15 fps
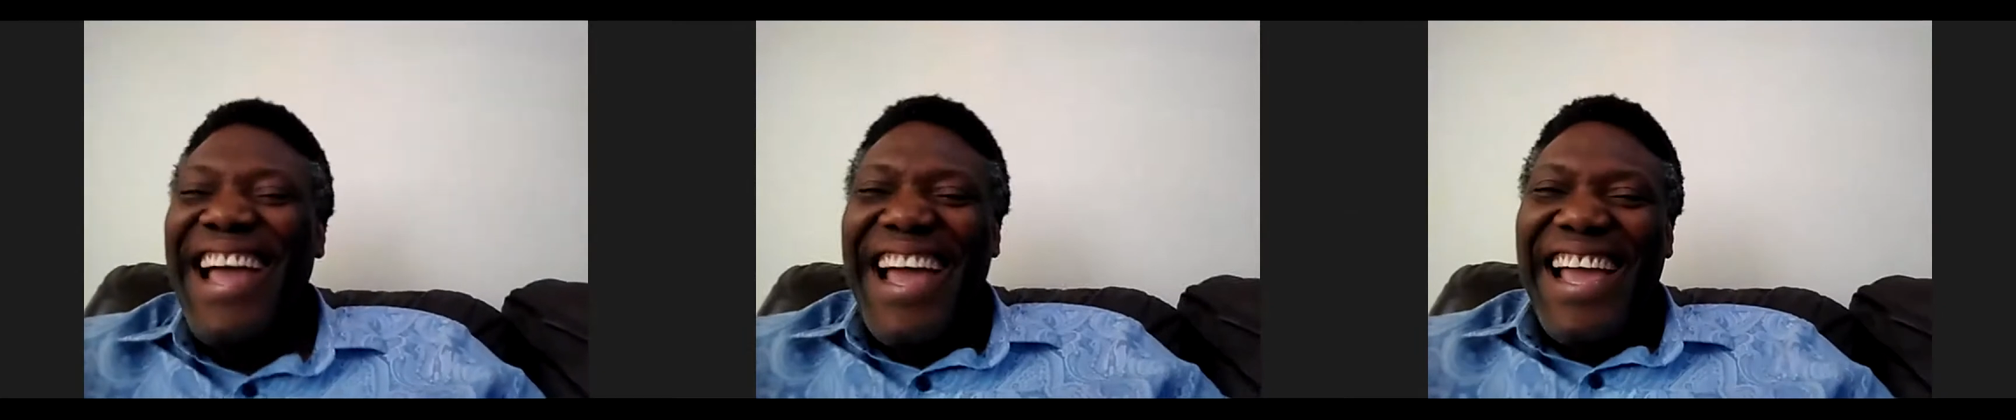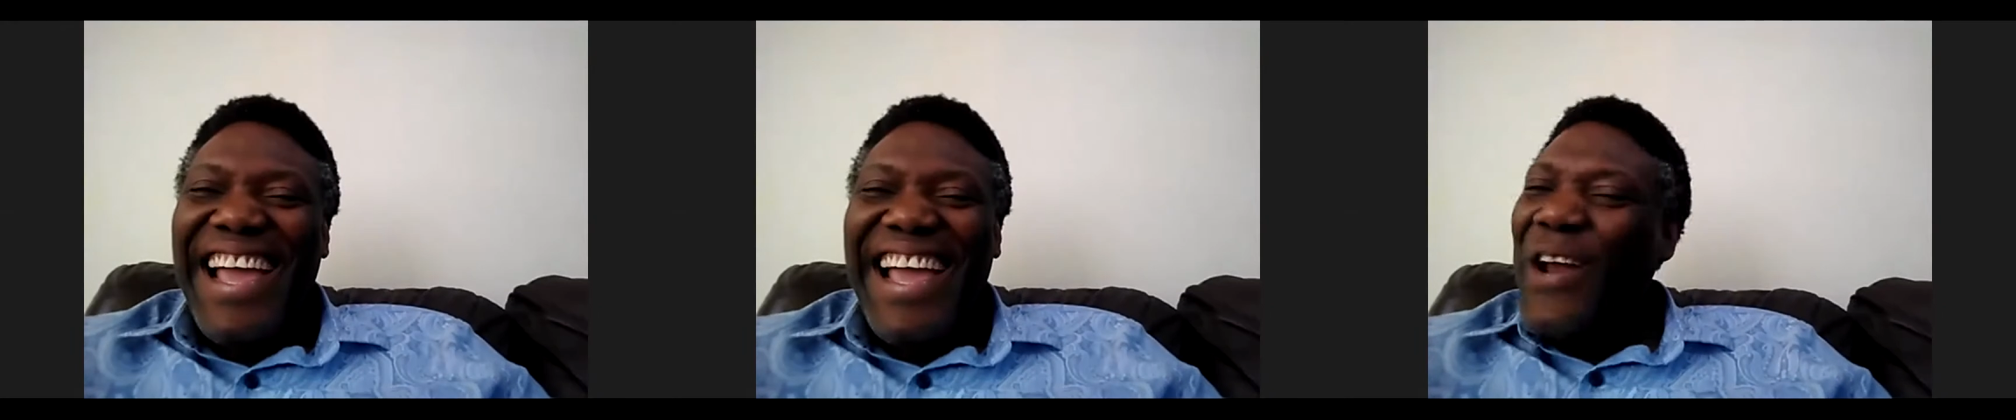
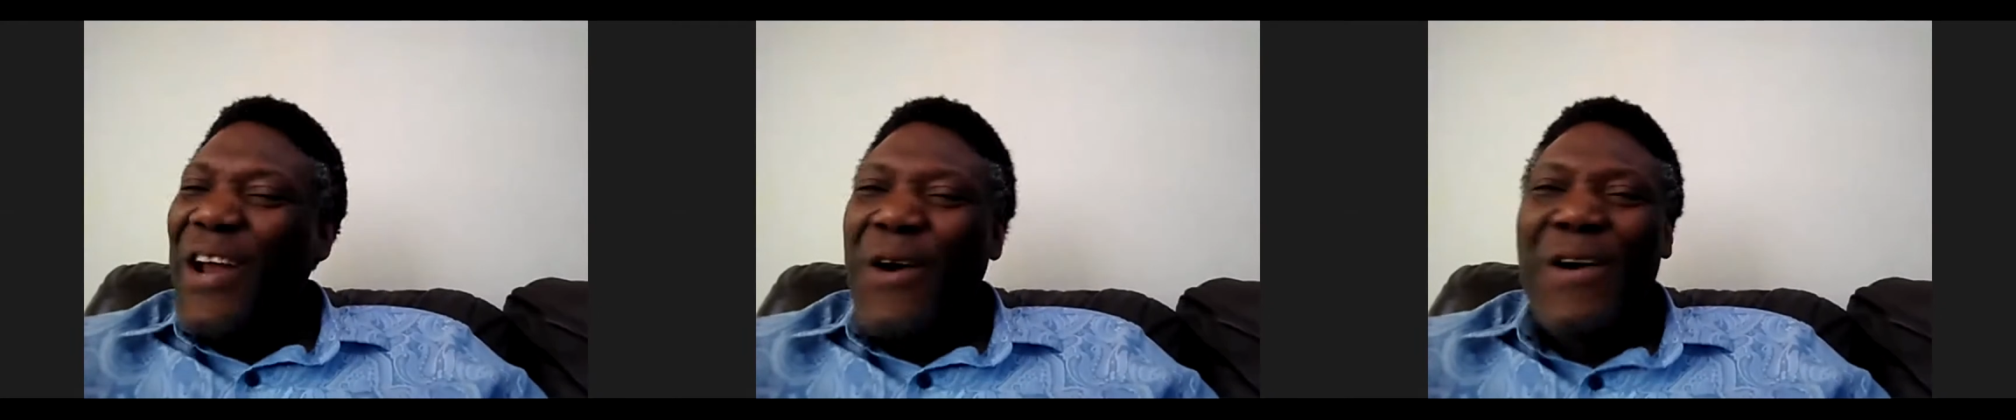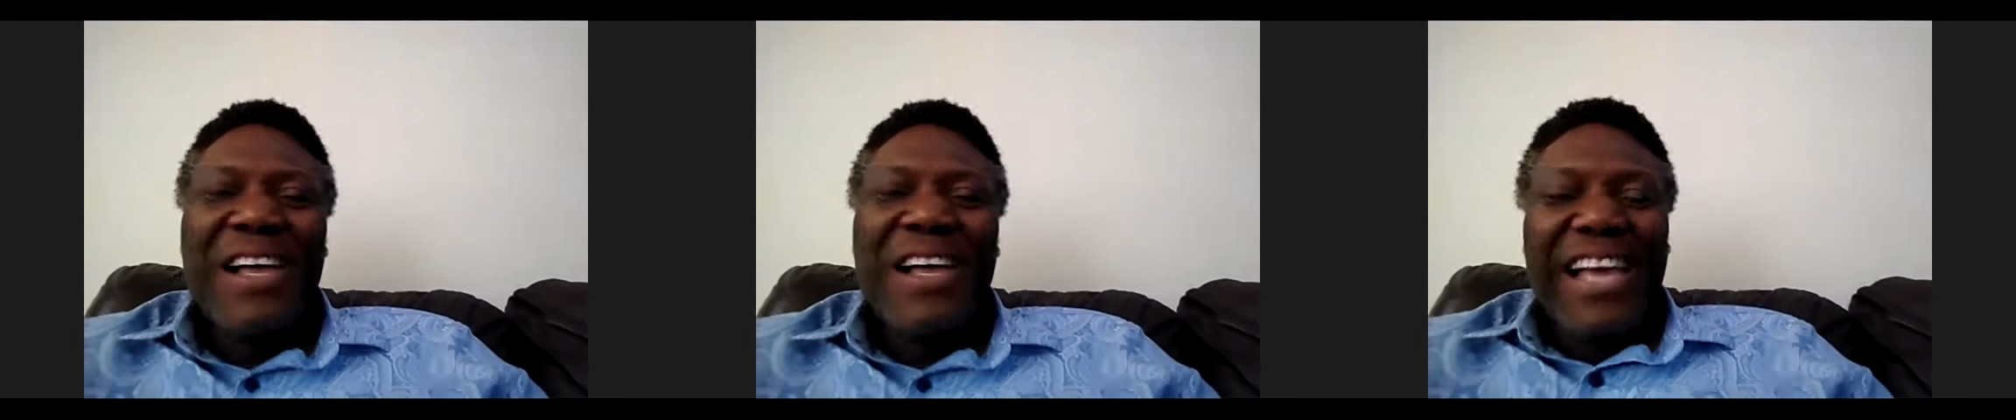You know,
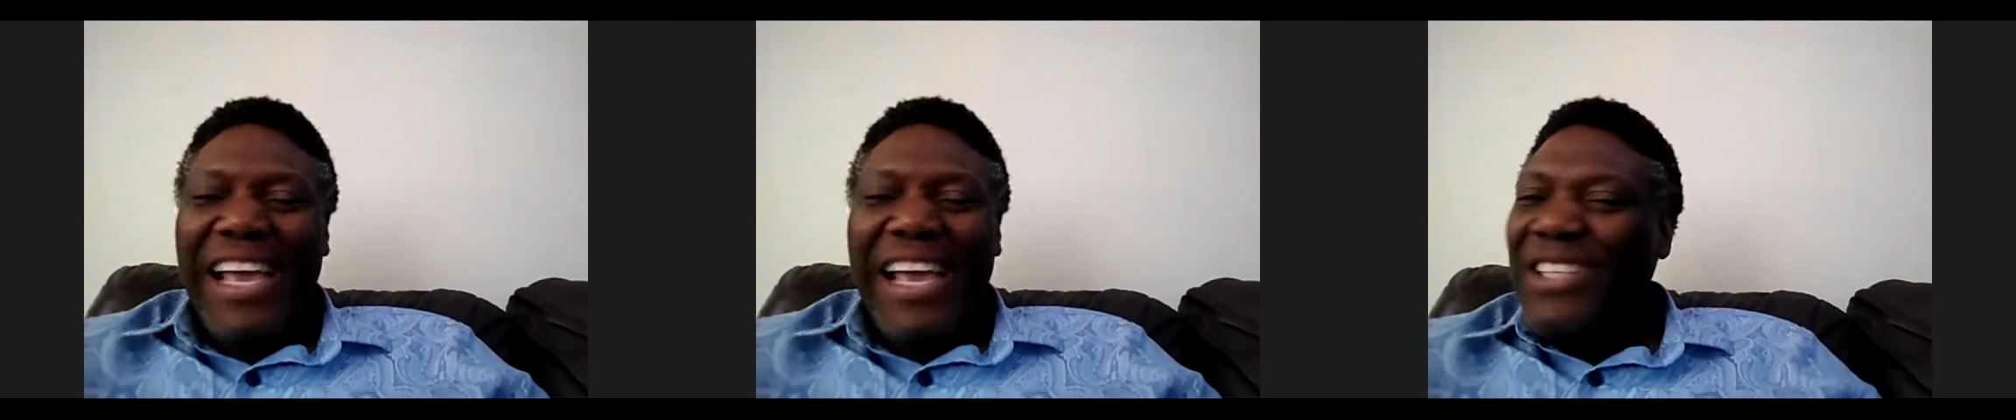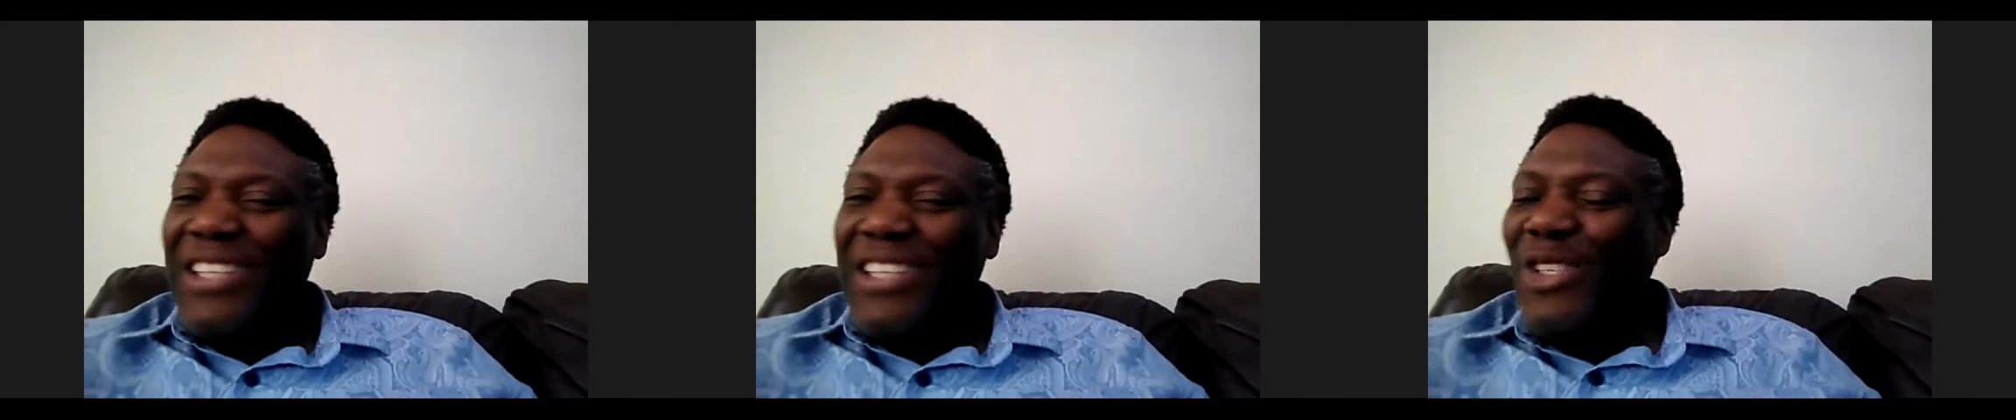
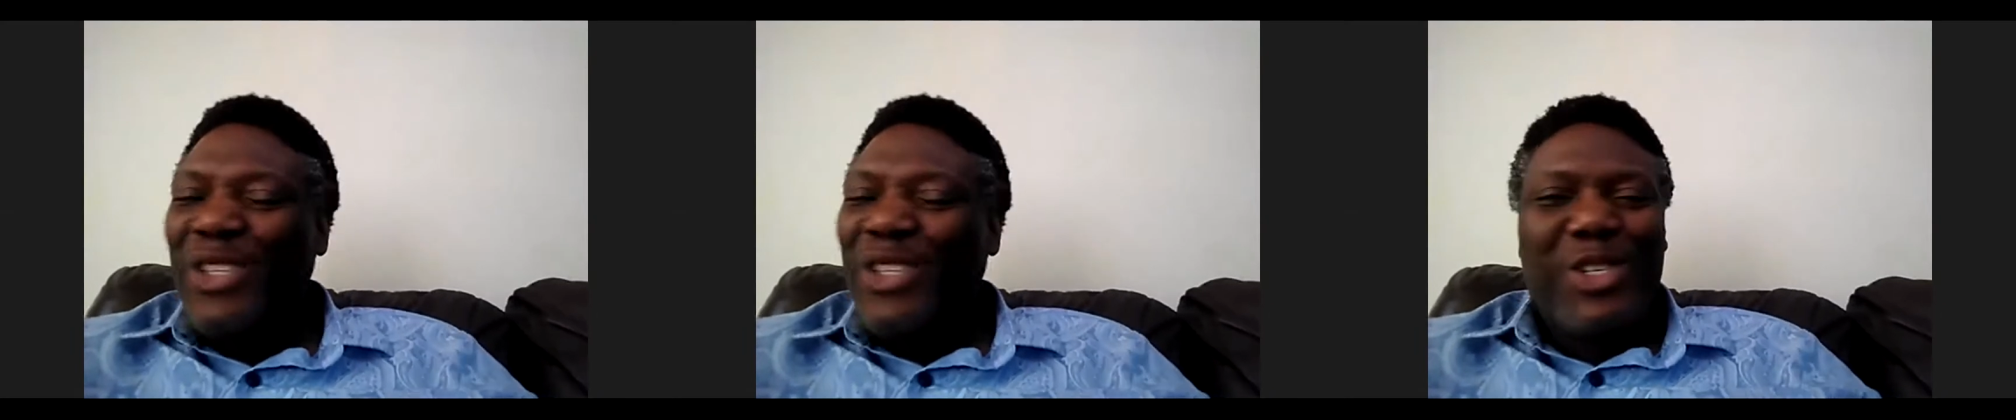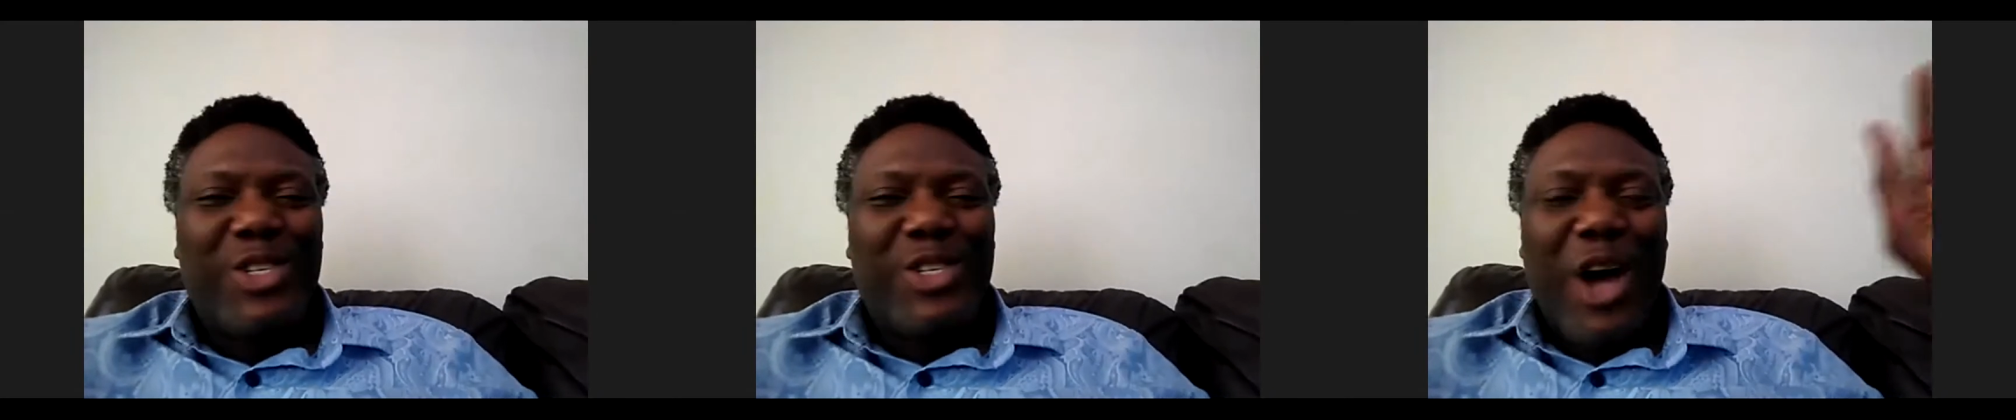he's
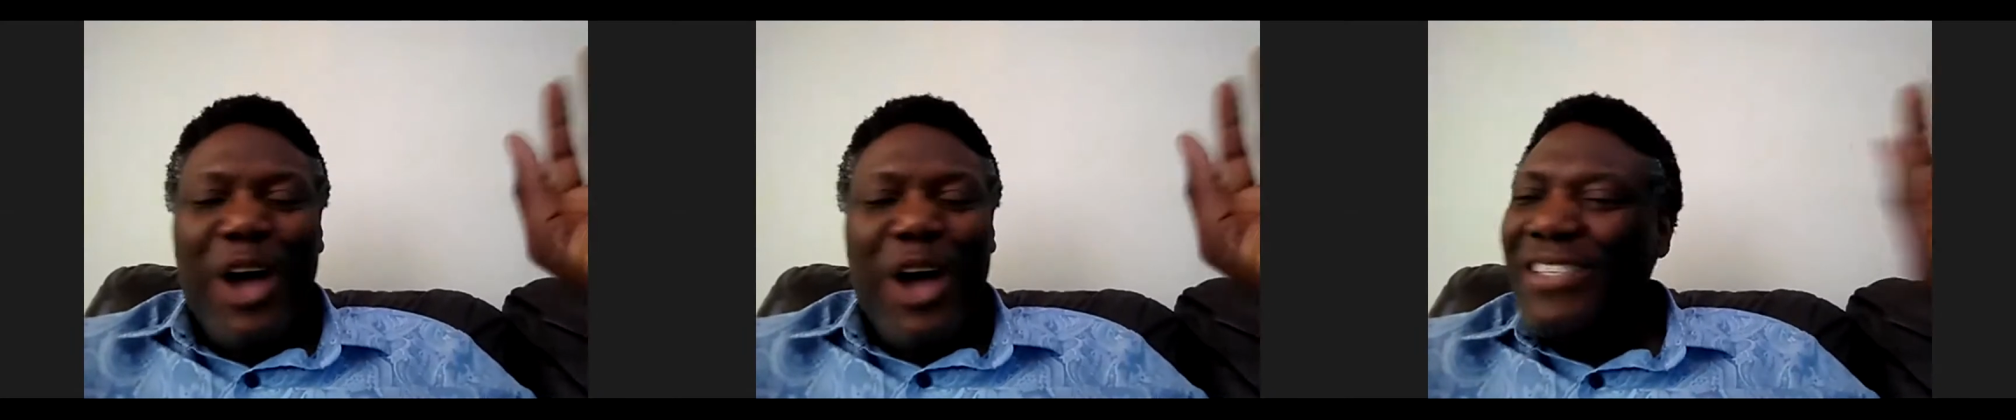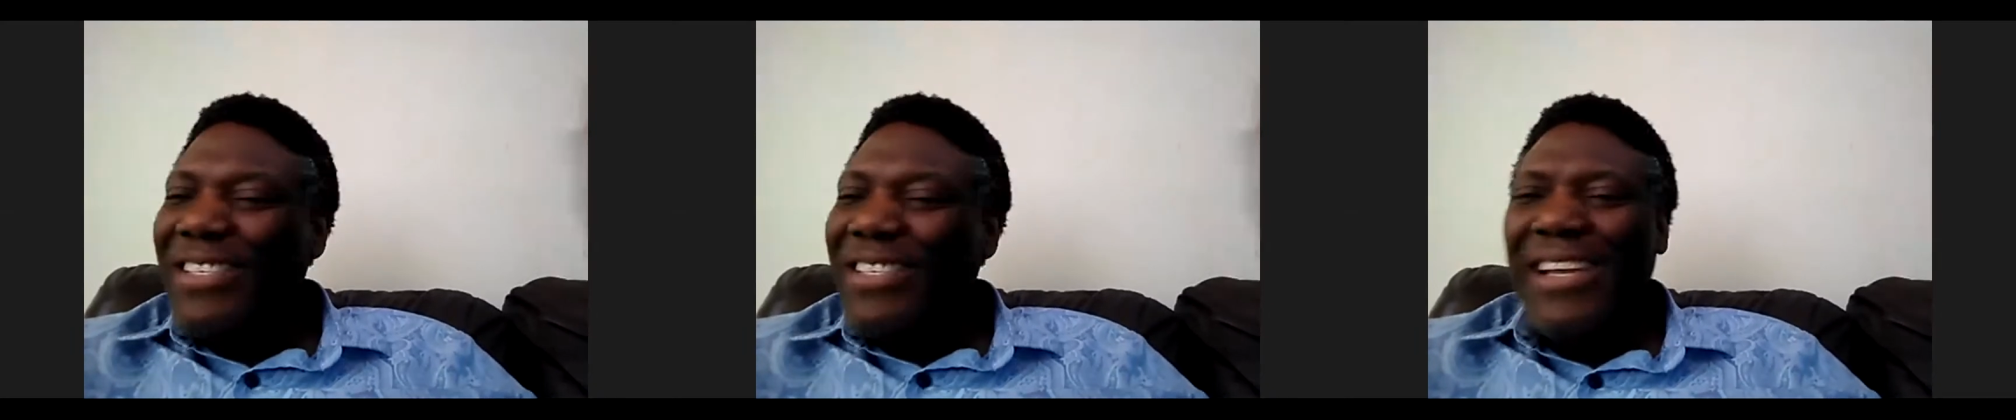just,